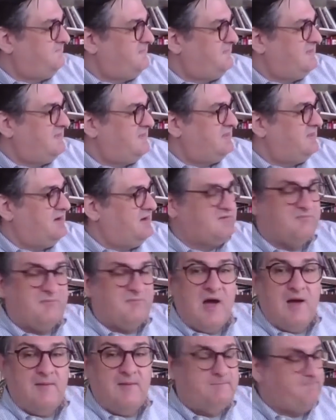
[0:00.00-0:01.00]
There's
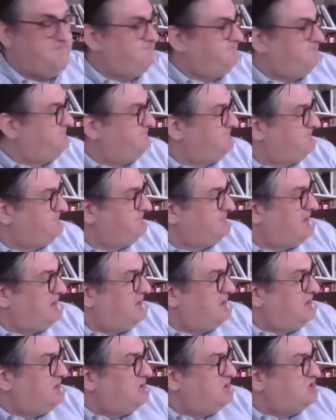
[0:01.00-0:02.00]
Mom.
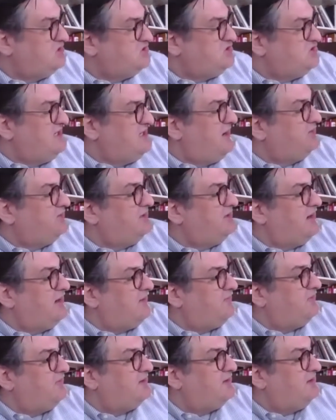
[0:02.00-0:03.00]
She held it
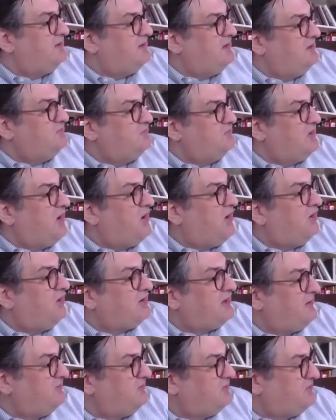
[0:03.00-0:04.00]
up, and we all
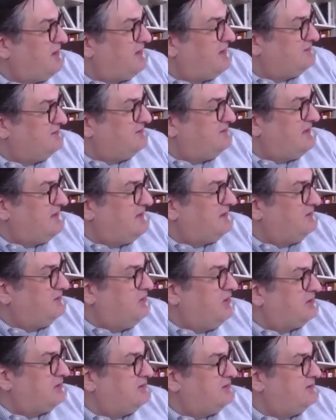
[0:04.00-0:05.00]
came around to take a
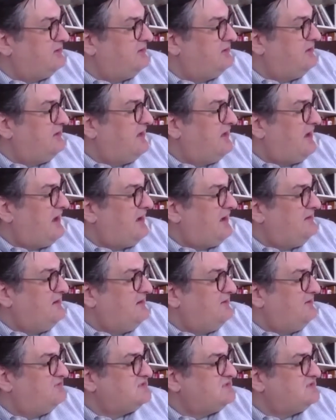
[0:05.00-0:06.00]
look. I had
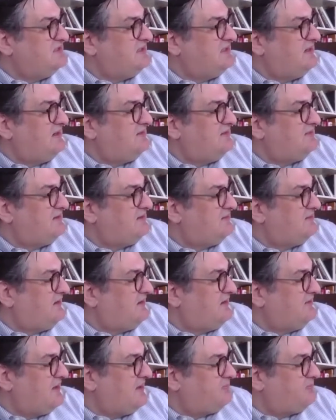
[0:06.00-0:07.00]
never seen anything like
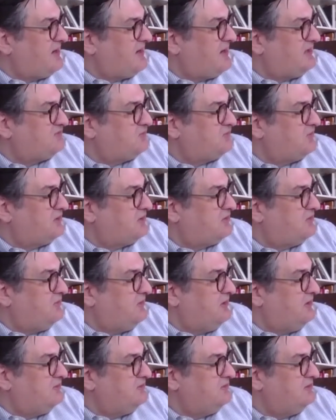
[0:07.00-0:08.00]
that patchwork
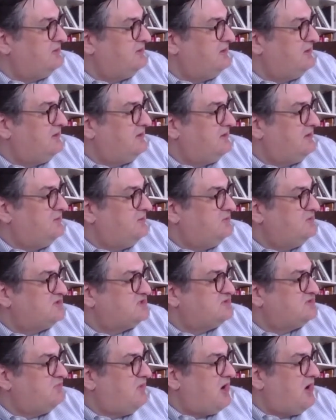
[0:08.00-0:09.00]
quilt. It was
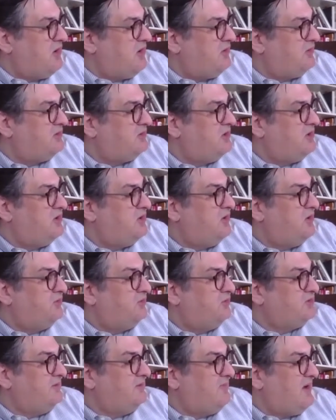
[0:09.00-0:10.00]
small,
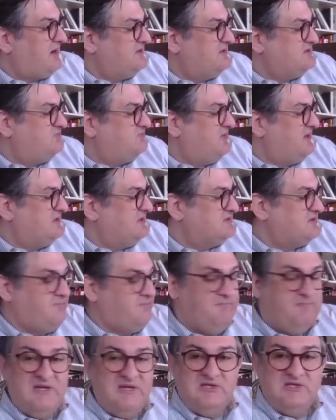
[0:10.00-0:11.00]
only about as big as a
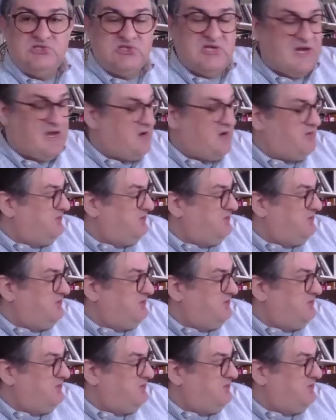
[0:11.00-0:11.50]
beach towel.